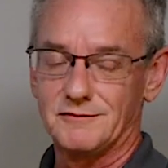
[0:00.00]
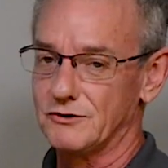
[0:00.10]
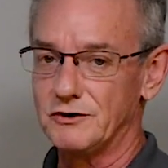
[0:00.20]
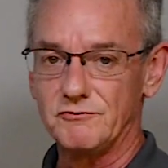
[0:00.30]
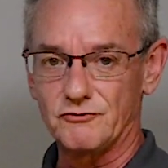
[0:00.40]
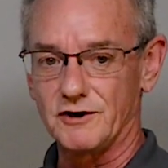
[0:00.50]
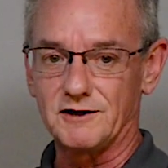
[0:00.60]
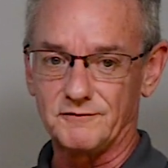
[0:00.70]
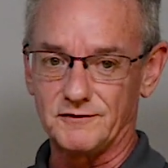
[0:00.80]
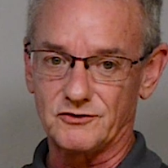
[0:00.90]
Don't even try to
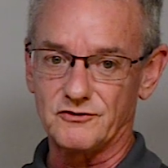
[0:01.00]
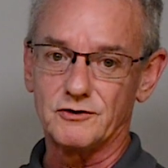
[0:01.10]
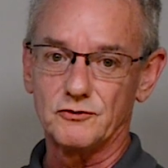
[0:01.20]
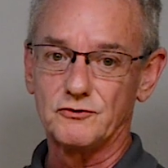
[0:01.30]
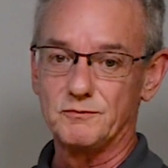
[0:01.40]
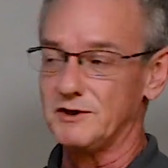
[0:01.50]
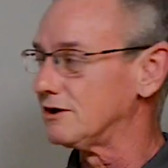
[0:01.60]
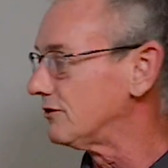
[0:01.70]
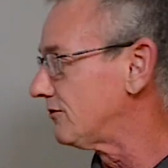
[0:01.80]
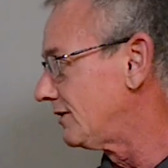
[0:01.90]
fix those
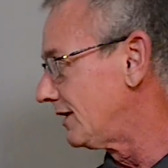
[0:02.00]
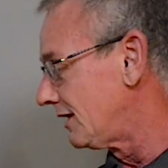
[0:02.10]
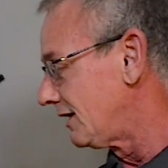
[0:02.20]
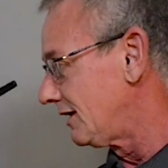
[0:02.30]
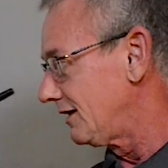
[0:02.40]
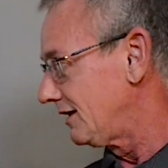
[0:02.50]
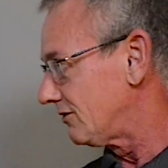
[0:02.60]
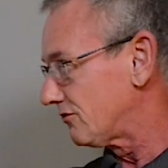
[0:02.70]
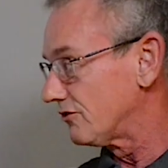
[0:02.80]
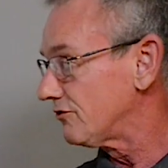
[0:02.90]
because
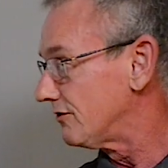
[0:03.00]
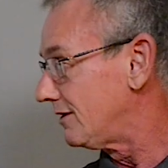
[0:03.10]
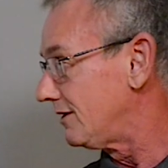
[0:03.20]
it's just,